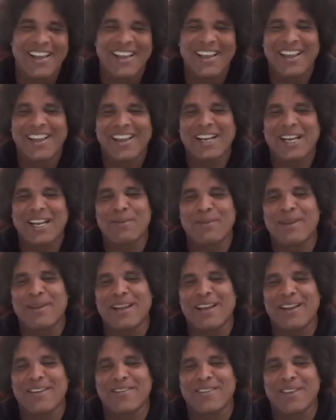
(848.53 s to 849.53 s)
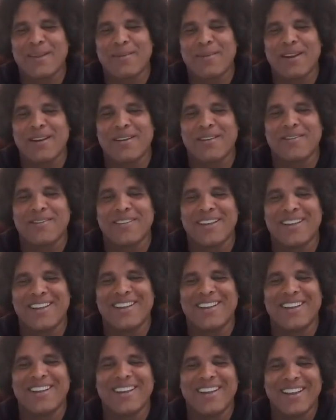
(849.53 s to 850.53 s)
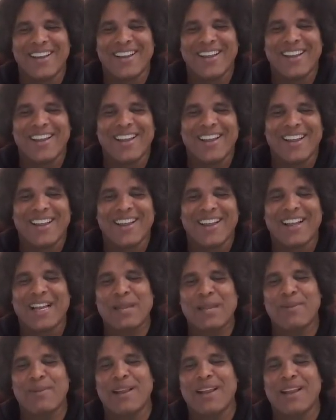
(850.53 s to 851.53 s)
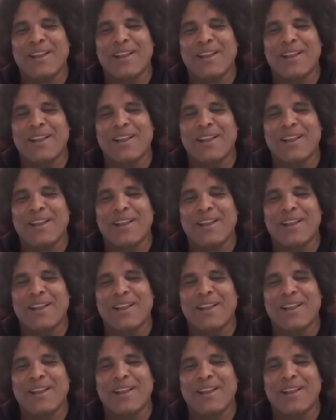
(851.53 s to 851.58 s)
Let me leave them, let me leave.